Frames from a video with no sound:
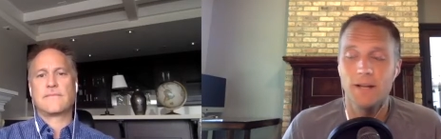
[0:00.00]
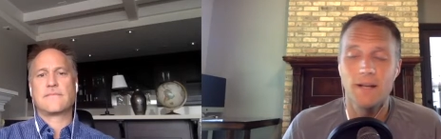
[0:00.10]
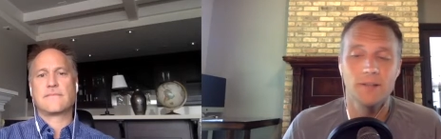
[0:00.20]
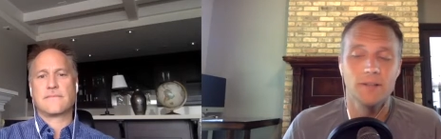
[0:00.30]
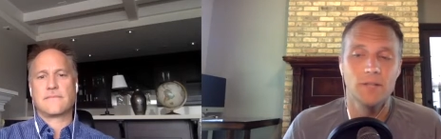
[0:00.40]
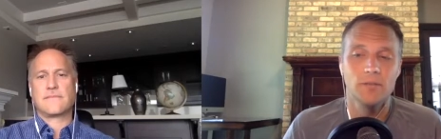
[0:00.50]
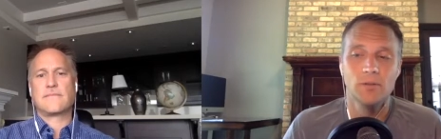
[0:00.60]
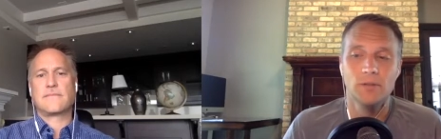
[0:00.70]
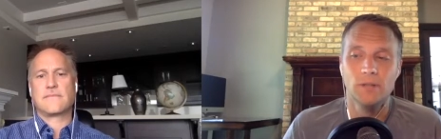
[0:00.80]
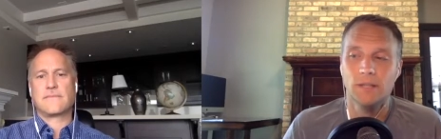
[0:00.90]
Speaker 1: next
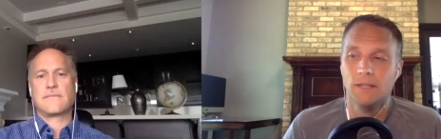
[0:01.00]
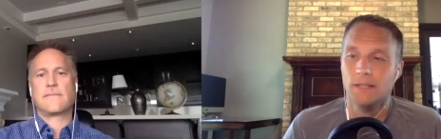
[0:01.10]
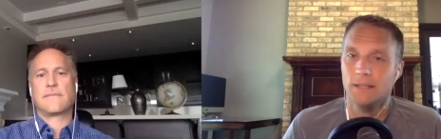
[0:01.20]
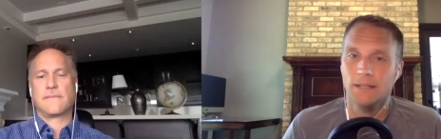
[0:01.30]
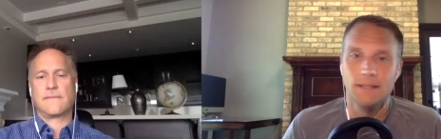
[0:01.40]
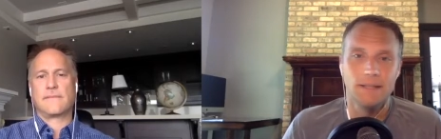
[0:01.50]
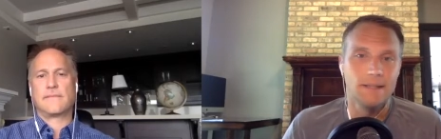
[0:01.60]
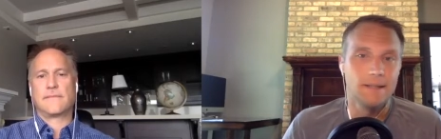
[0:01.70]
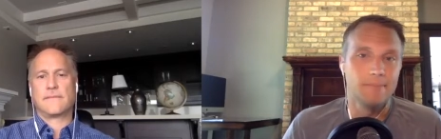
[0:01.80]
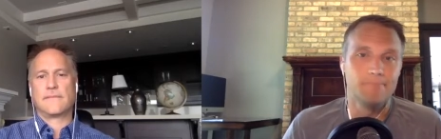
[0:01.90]
level,
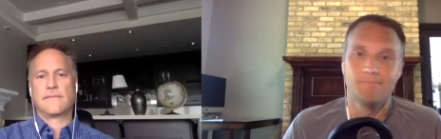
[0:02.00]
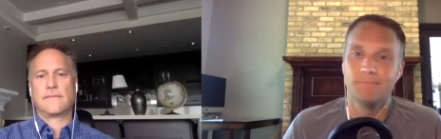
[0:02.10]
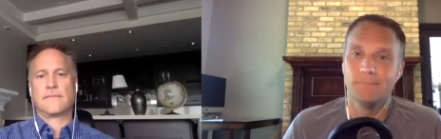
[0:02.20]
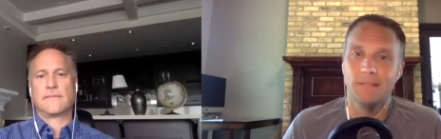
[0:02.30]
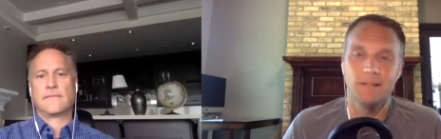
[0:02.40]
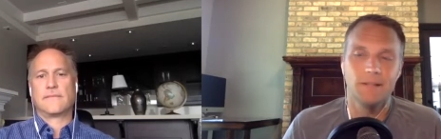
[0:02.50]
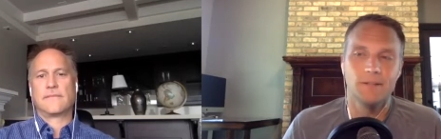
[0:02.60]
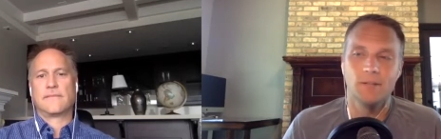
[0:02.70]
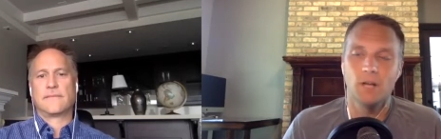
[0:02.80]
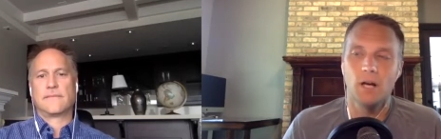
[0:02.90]
uh, it,
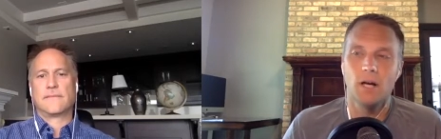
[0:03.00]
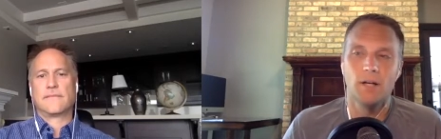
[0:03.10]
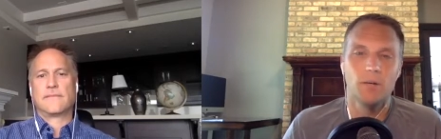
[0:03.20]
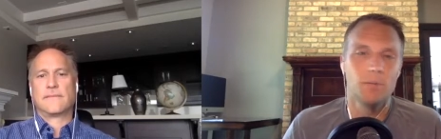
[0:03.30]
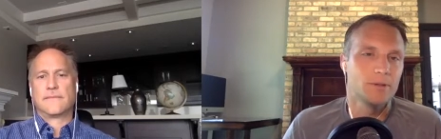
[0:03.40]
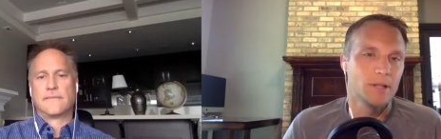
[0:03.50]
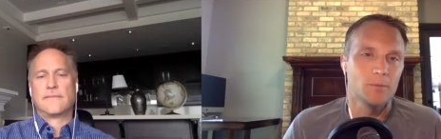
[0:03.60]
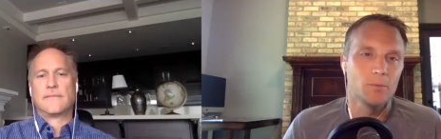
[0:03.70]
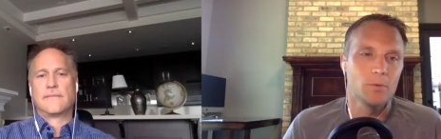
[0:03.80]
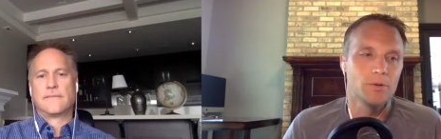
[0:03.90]
it's 100%
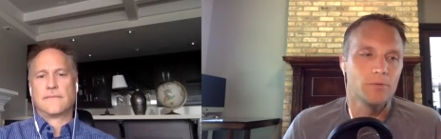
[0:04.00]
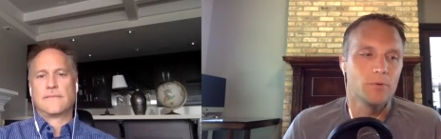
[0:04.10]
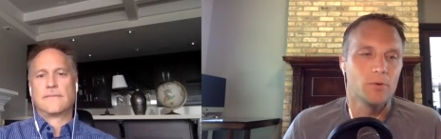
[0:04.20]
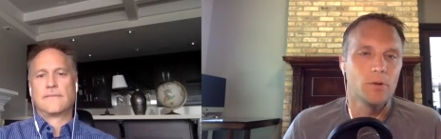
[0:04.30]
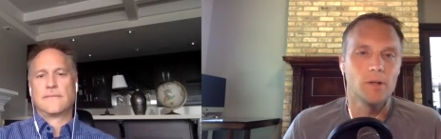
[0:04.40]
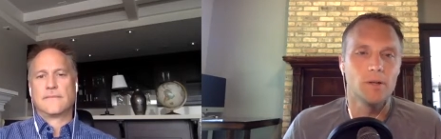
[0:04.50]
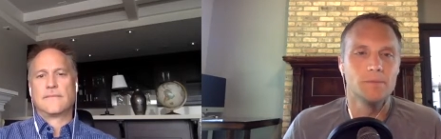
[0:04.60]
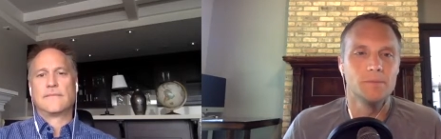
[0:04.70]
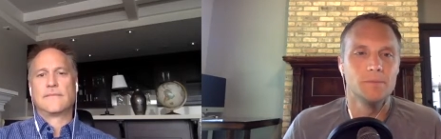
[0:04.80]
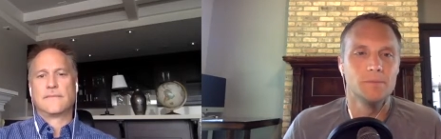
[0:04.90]
worth the phone call.
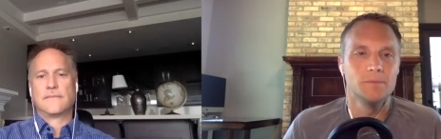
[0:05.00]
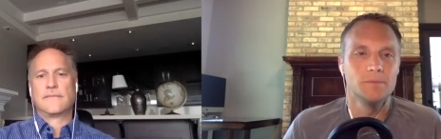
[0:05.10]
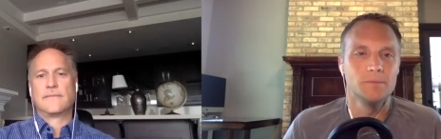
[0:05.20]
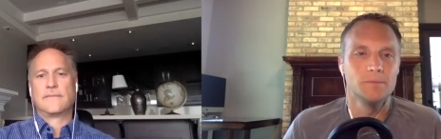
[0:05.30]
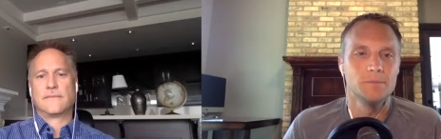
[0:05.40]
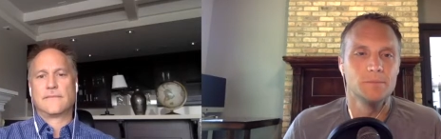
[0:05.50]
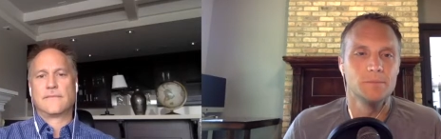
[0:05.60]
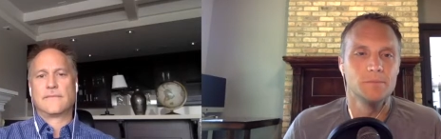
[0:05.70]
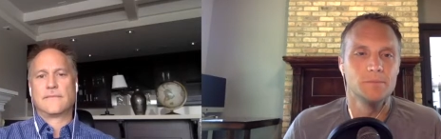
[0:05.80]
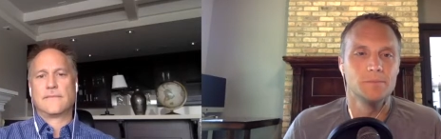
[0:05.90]

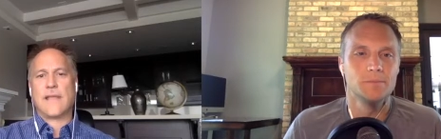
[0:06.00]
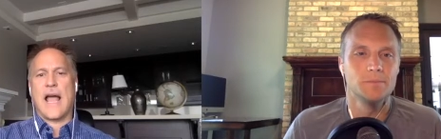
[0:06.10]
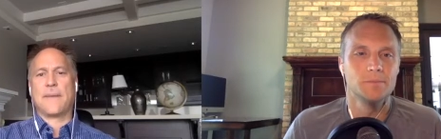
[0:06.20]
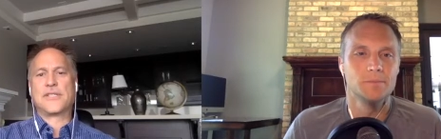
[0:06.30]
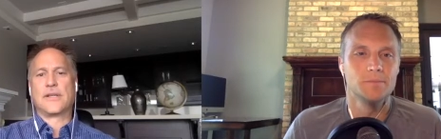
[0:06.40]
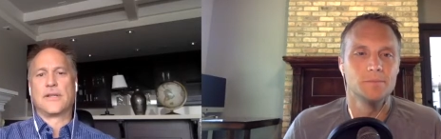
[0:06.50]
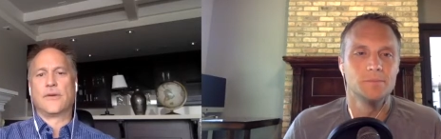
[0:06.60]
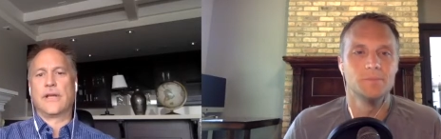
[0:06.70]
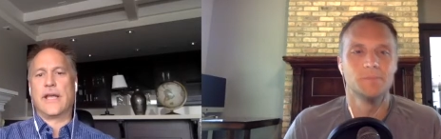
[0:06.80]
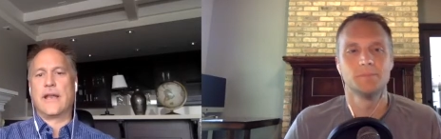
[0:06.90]

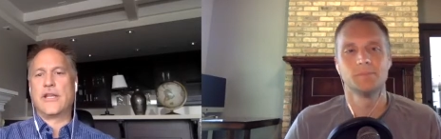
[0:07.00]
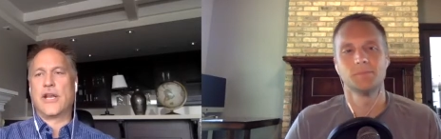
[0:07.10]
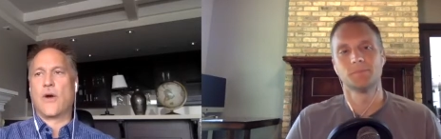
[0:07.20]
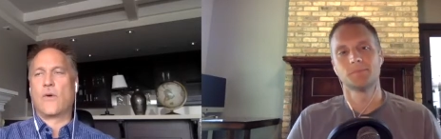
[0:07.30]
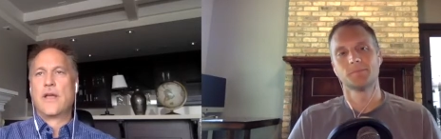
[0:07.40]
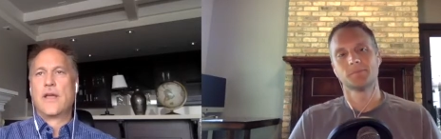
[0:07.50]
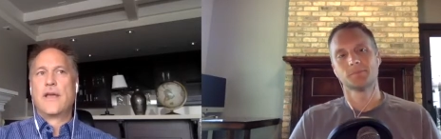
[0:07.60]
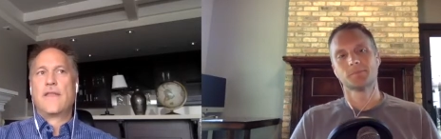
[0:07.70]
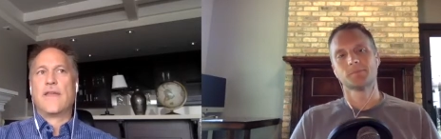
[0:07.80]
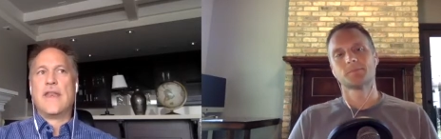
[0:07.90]
Speaker 2: Absolutely. And you know,
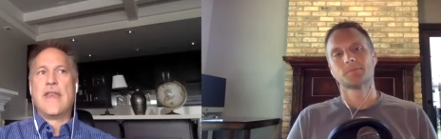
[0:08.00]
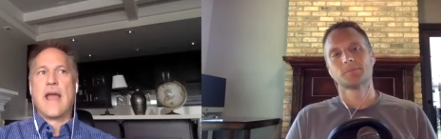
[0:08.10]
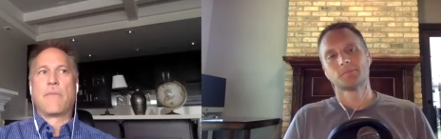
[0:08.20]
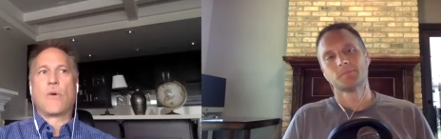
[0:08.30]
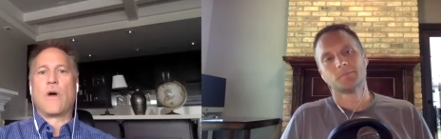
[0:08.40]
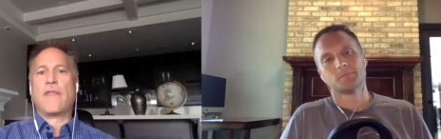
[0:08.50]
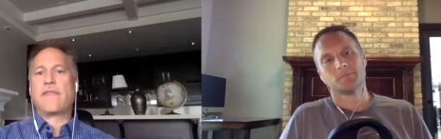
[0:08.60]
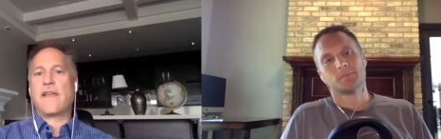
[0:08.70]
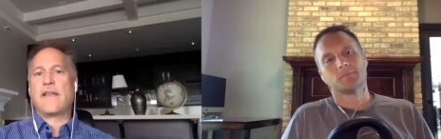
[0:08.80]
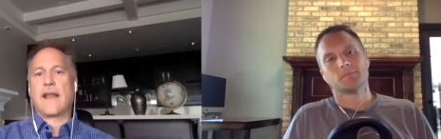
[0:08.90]
the number one
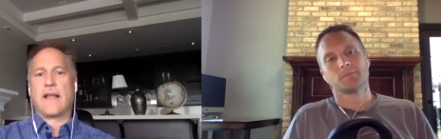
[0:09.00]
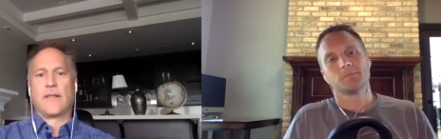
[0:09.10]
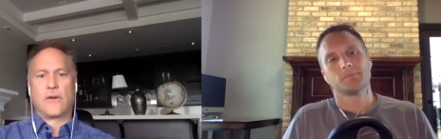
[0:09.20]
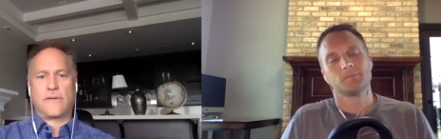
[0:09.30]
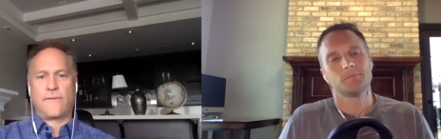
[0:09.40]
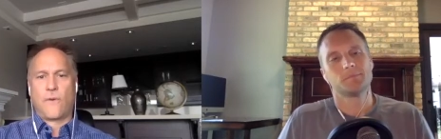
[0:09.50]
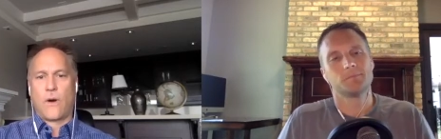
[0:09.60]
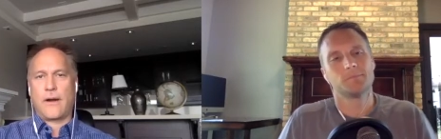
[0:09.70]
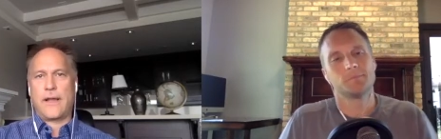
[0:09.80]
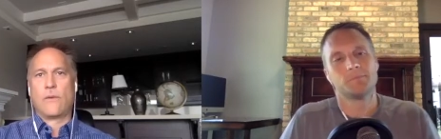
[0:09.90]
thing that I look for
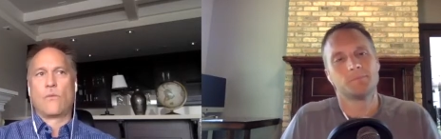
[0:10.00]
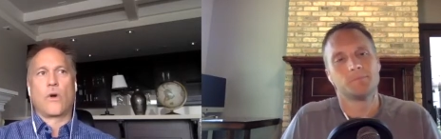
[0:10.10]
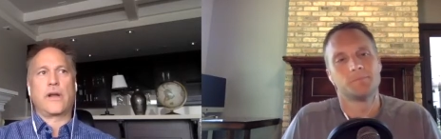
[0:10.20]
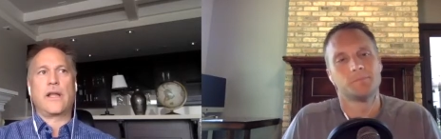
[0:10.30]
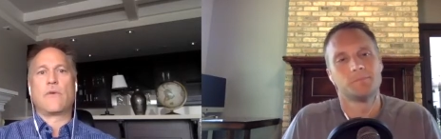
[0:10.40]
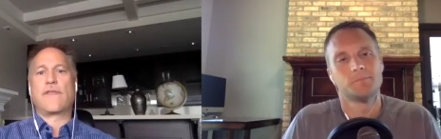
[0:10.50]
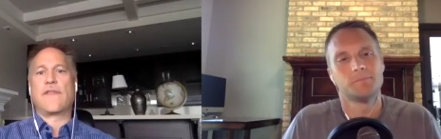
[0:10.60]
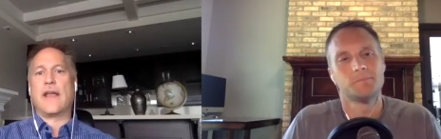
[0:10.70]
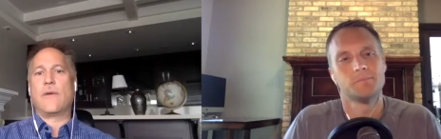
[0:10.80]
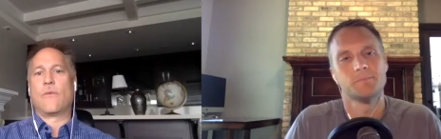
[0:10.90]
in working with
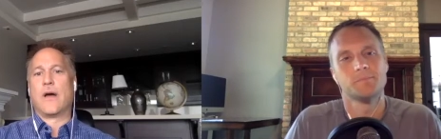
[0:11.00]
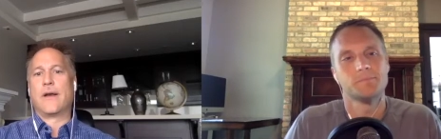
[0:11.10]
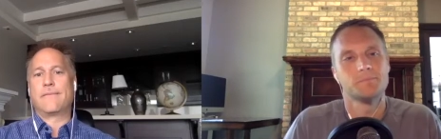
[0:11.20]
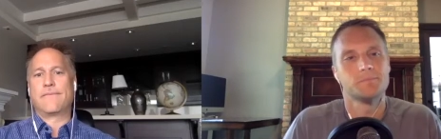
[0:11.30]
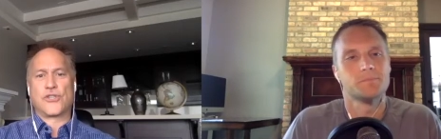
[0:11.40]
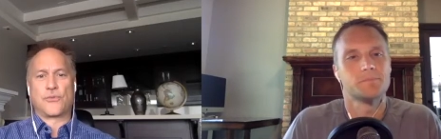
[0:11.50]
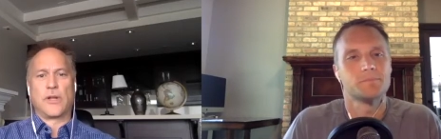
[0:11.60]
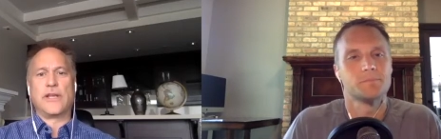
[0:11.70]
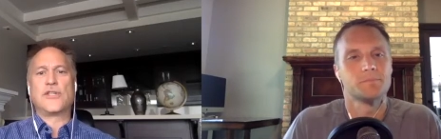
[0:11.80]
anyone, there's really two